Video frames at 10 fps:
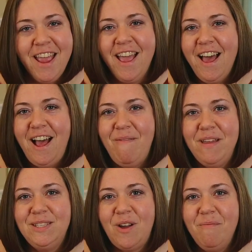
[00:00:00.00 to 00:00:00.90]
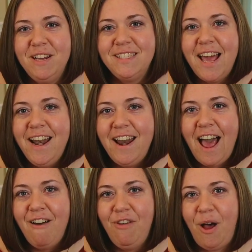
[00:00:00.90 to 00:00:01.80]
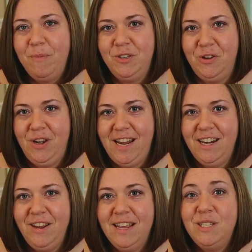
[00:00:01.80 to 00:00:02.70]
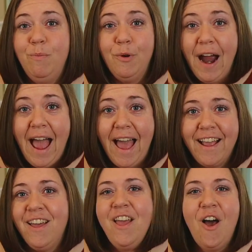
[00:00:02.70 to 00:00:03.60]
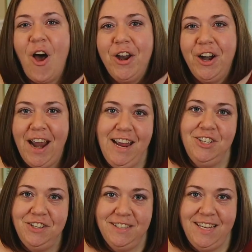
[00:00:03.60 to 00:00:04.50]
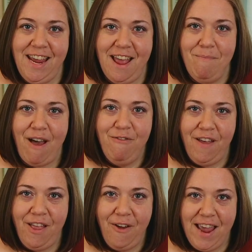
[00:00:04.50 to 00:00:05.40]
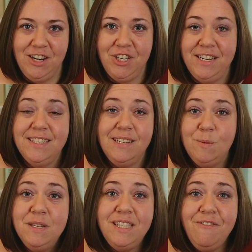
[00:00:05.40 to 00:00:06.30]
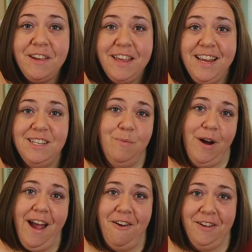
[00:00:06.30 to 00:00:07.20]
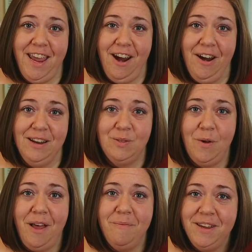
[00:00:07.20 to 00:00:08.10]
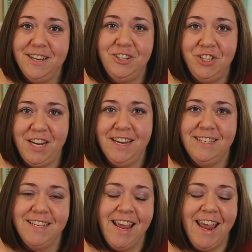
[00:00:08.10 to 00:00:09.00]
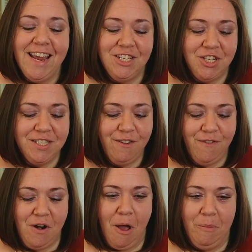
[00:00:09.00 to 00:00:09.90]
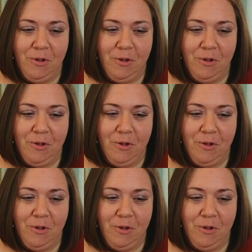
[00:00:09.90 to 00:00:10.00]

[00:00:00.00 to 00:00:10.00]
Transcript: And so I'm excited to have the opportunity to get to brag on our agency and my fellow agents, and specifically get to brag on Carrie as well, because she is just a phenomenal